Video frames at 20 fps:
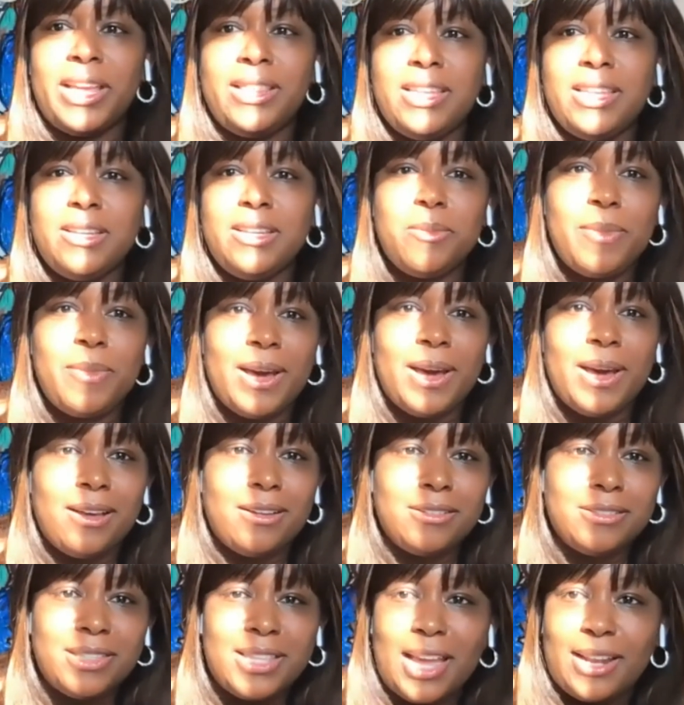think
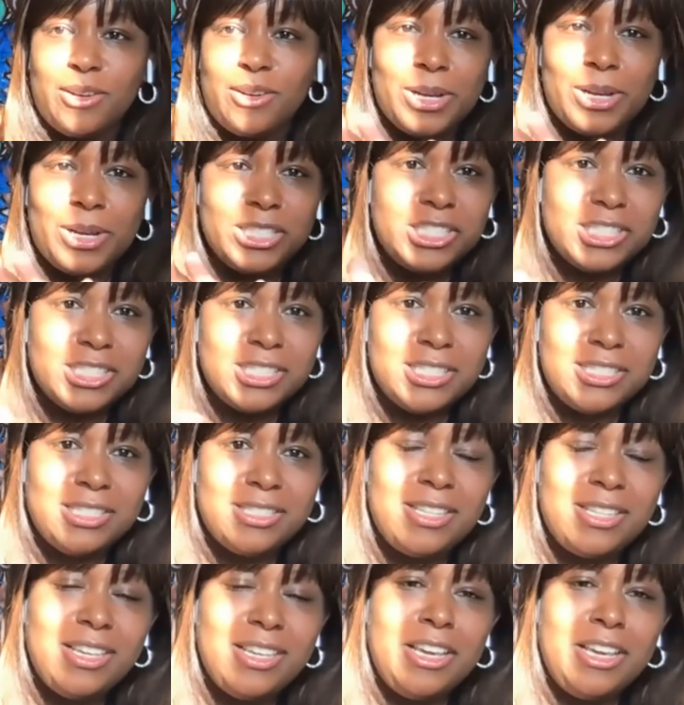about that question,